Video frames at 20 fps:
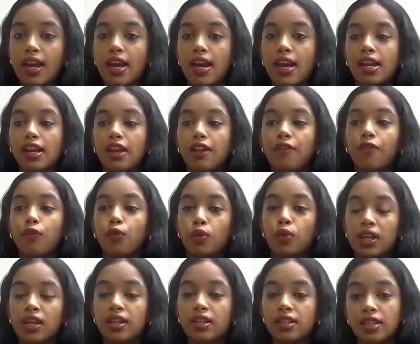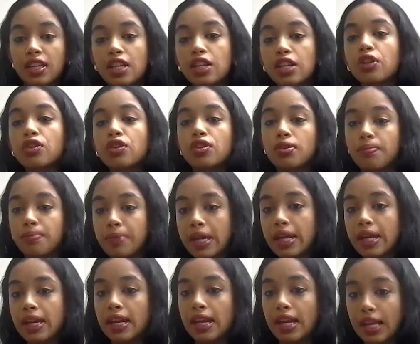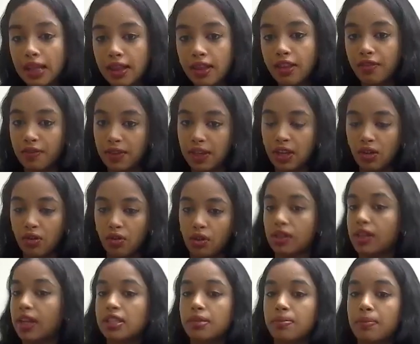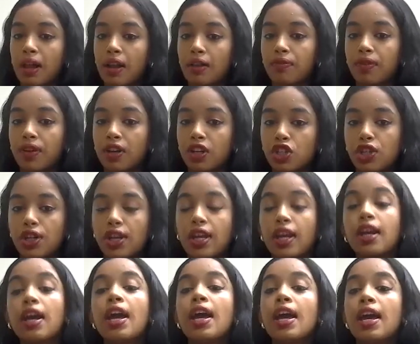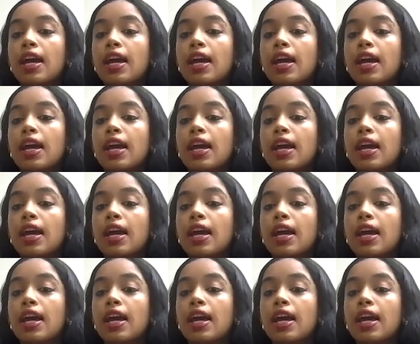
and if we continue to be in the vehicle that's malfunctioning,